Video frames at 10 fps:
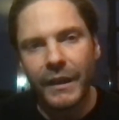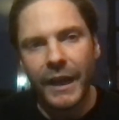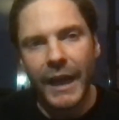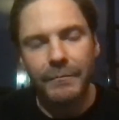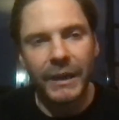
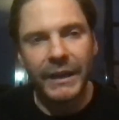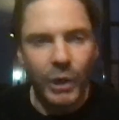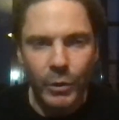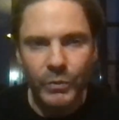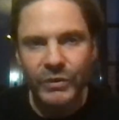and my
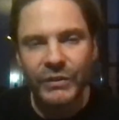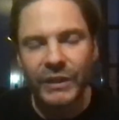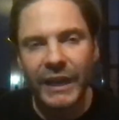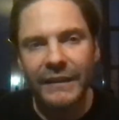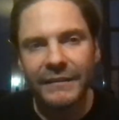coat
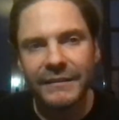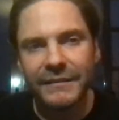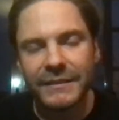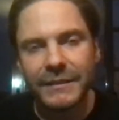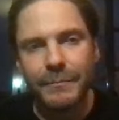and
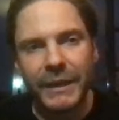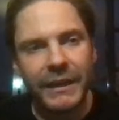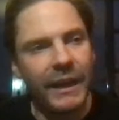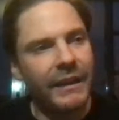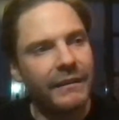
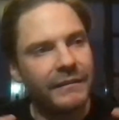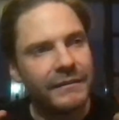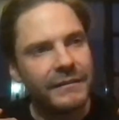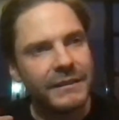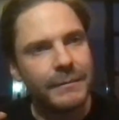speaking in
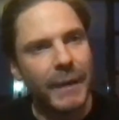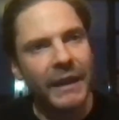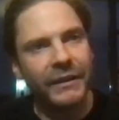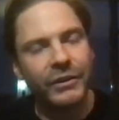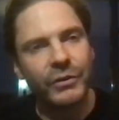
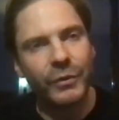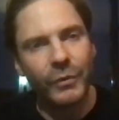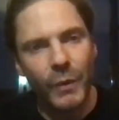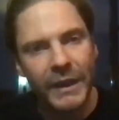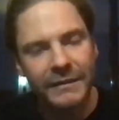Spanish to the
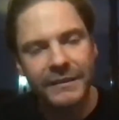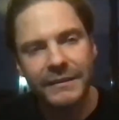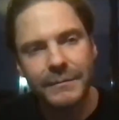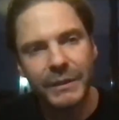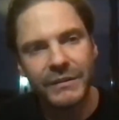
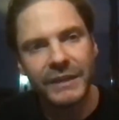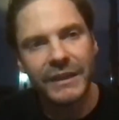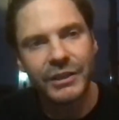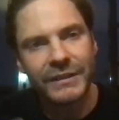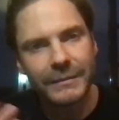waiters, because I
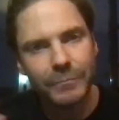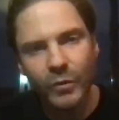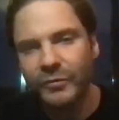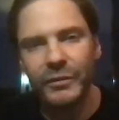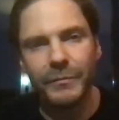just
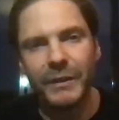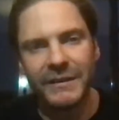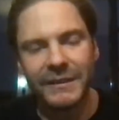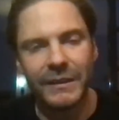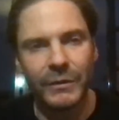moved to
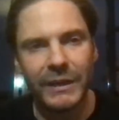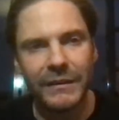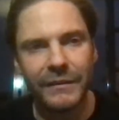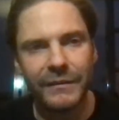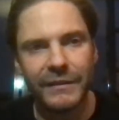
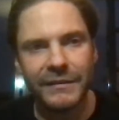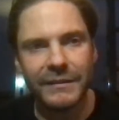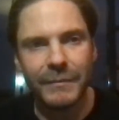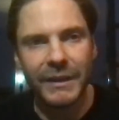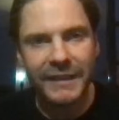Barcelona. This
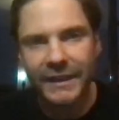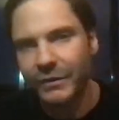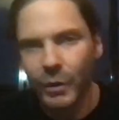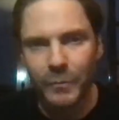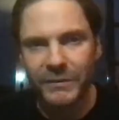is my
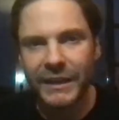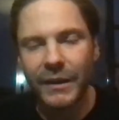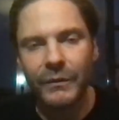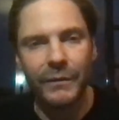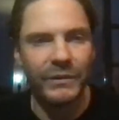second
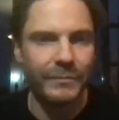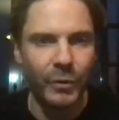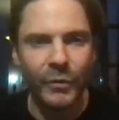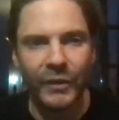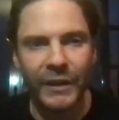hometown. I was
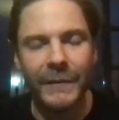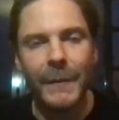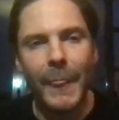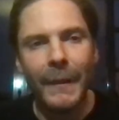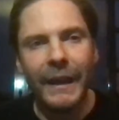born there,
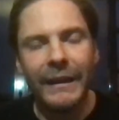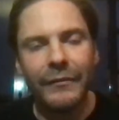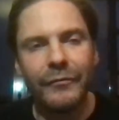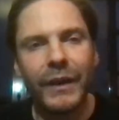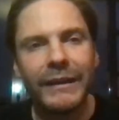and I
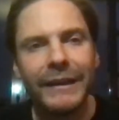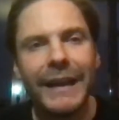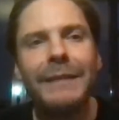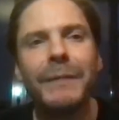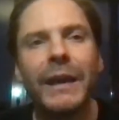finally
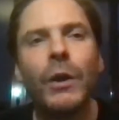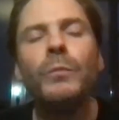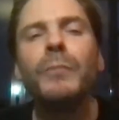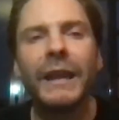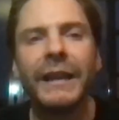had my
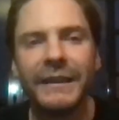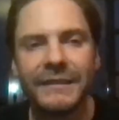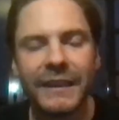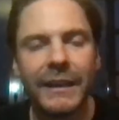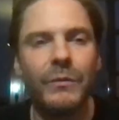own
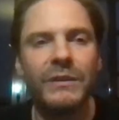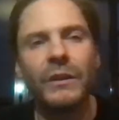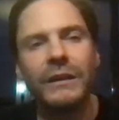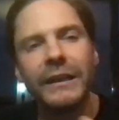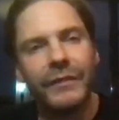place, and I was
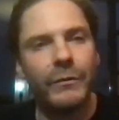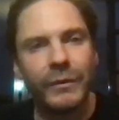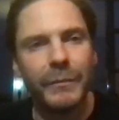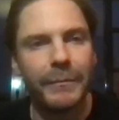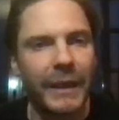not living
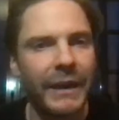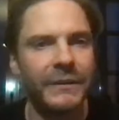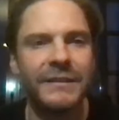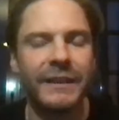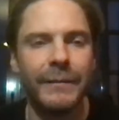with my
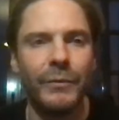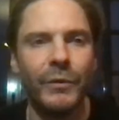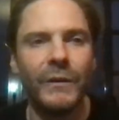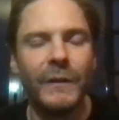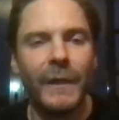parents
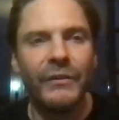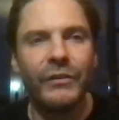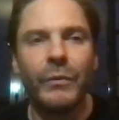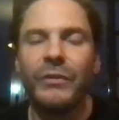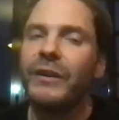anymore.
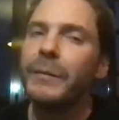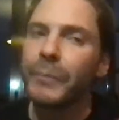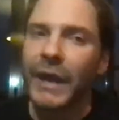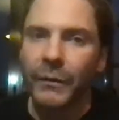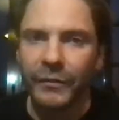So I was very
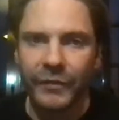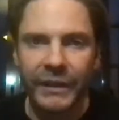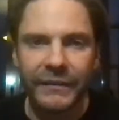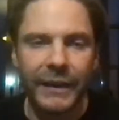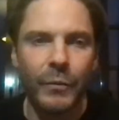proud of
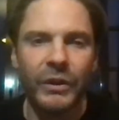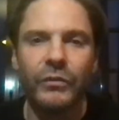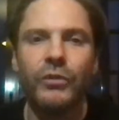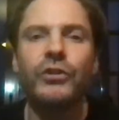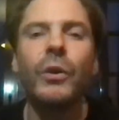that, and I wanted
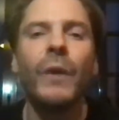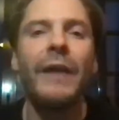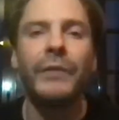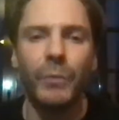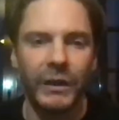to show
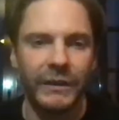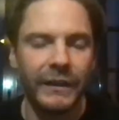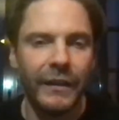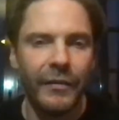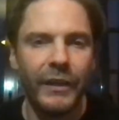everyone
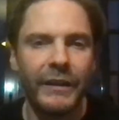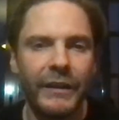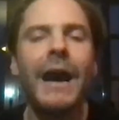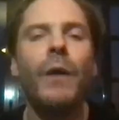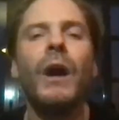that
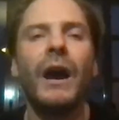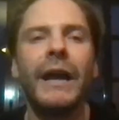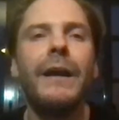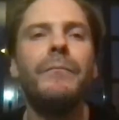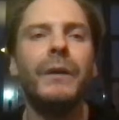now I
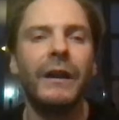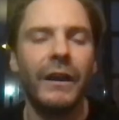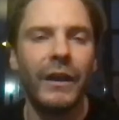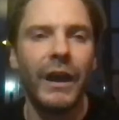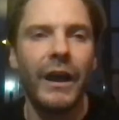am
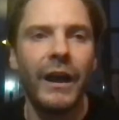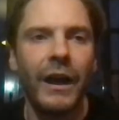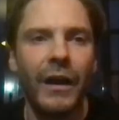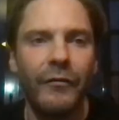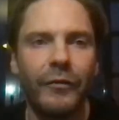
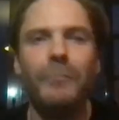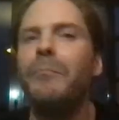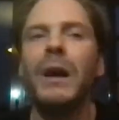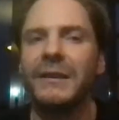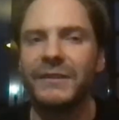from
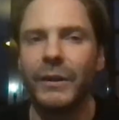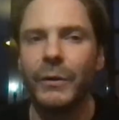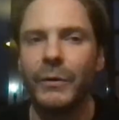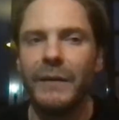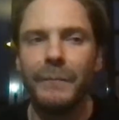
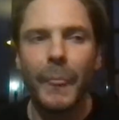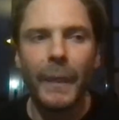Barcelona.